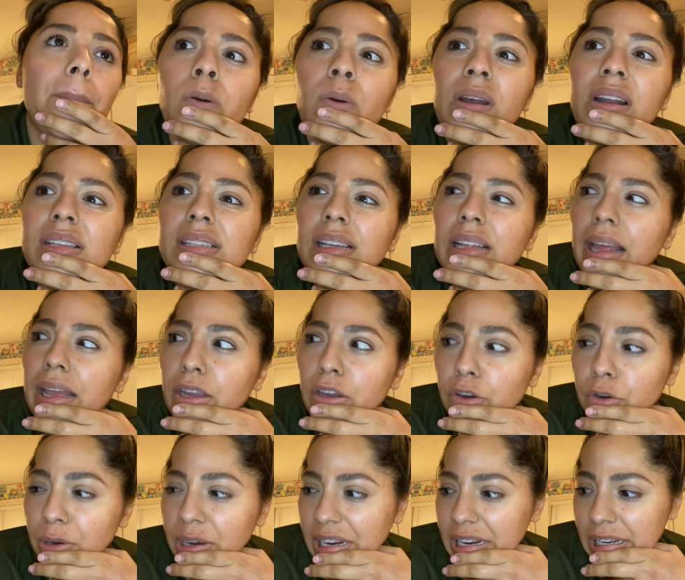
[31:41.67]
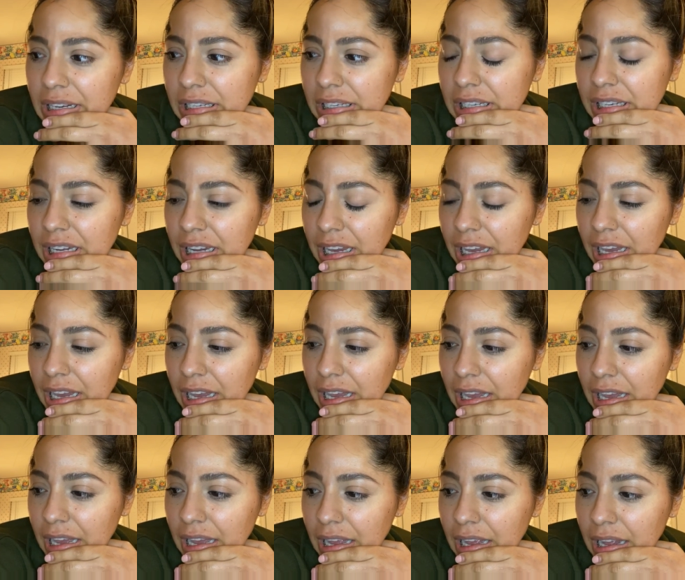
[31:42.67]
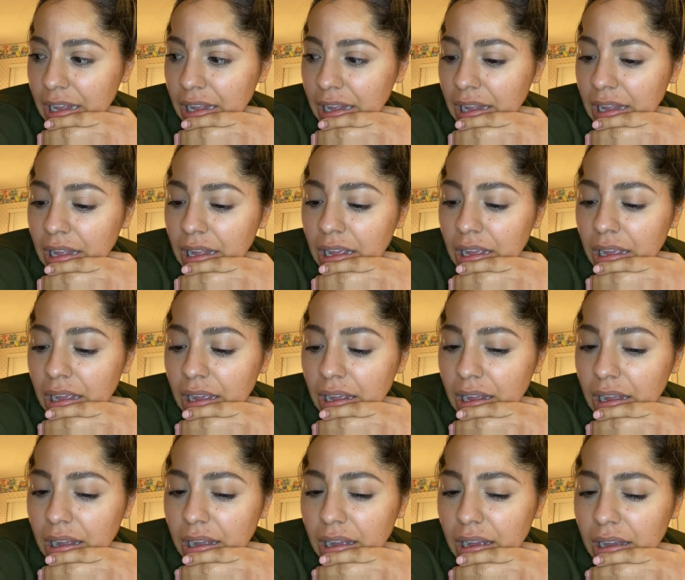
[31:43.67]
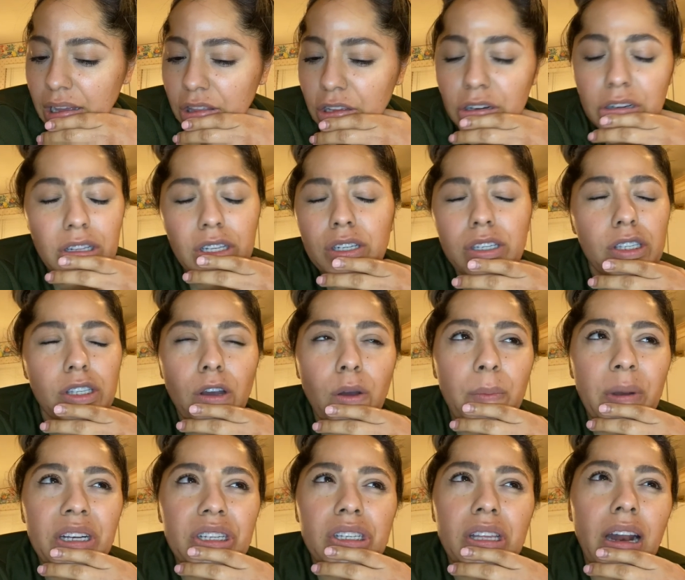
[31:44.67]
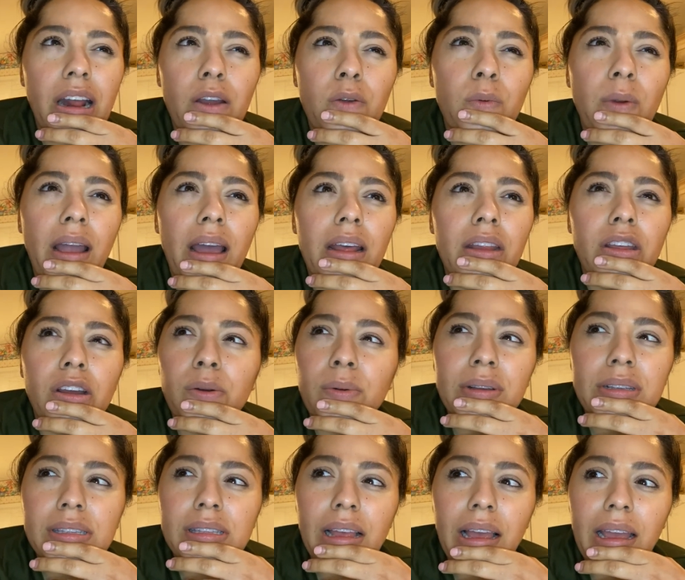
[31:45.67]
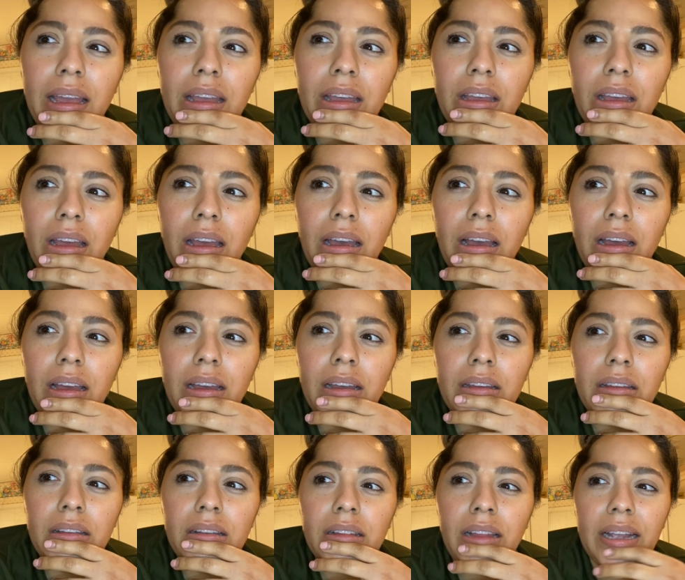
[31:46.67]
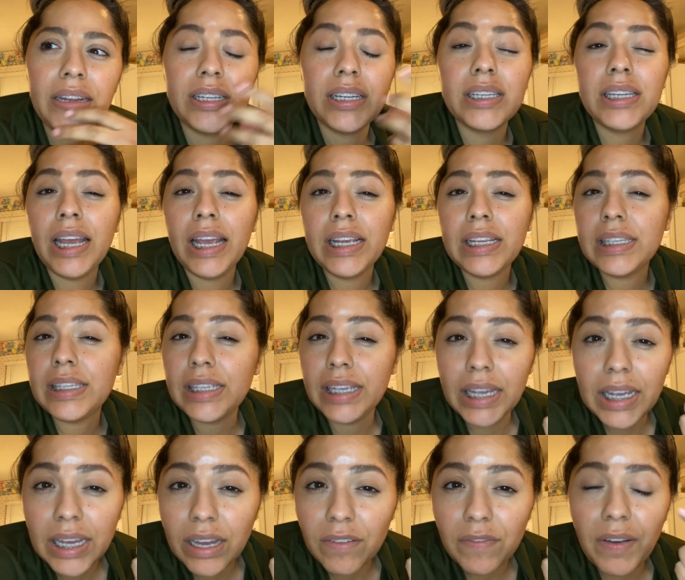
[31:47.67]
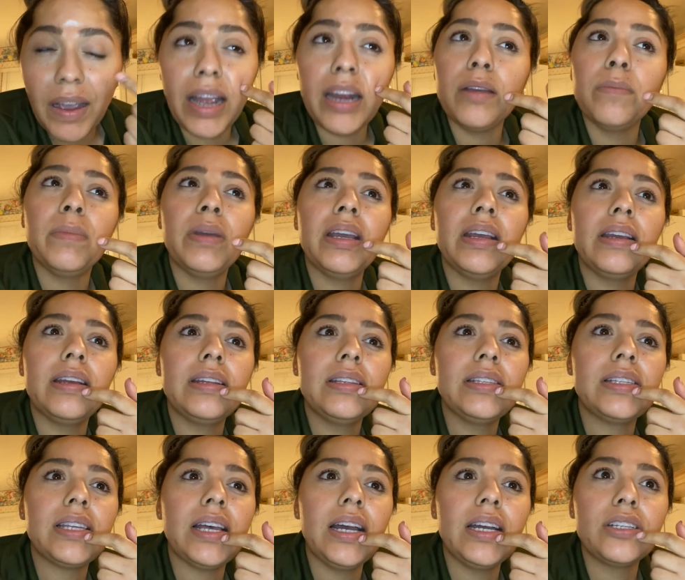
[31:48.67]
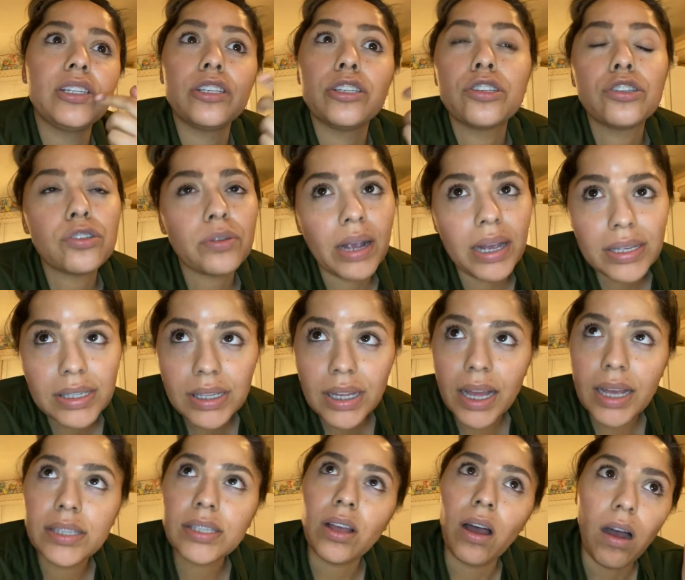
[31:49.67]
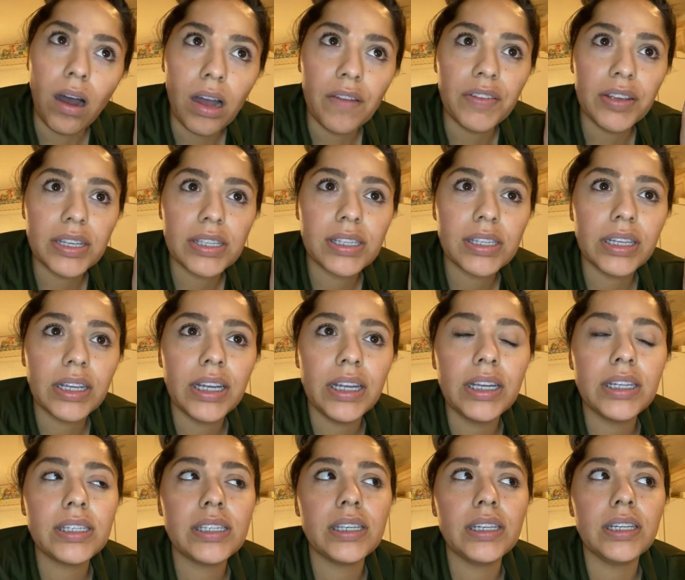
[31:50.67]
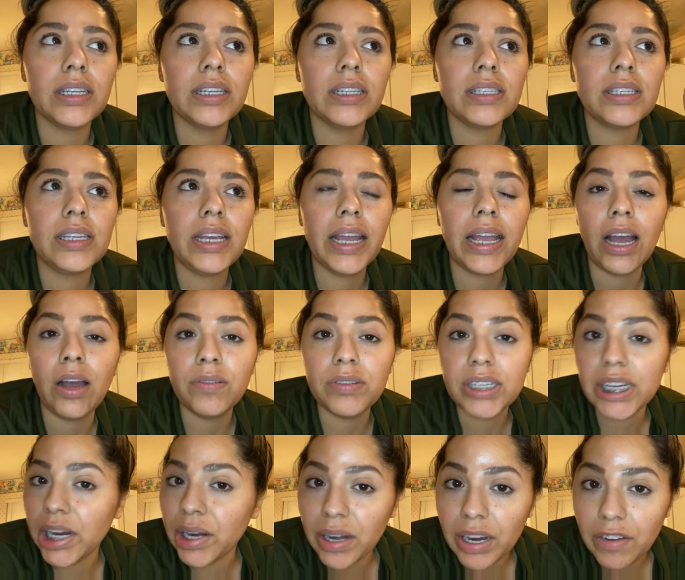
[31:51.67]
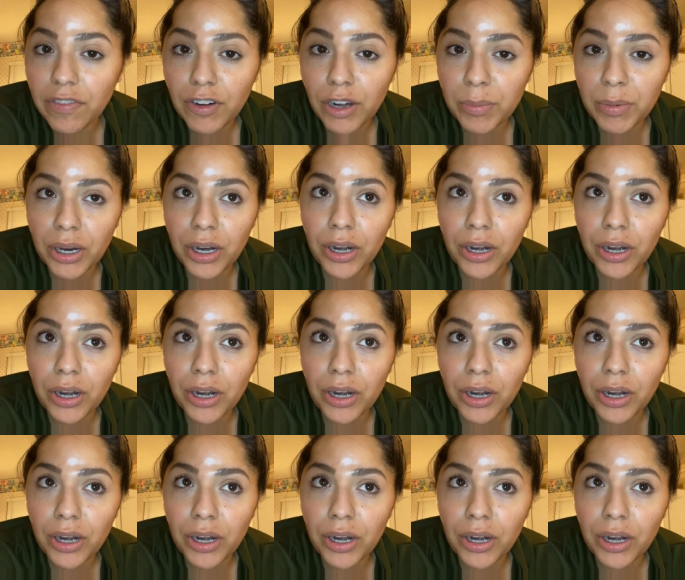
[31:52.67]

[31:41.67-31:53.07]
what is it, like green tea. There's so much that I read. There was like to take zinc, vitamins, to stress less, obviously, to take out dairy from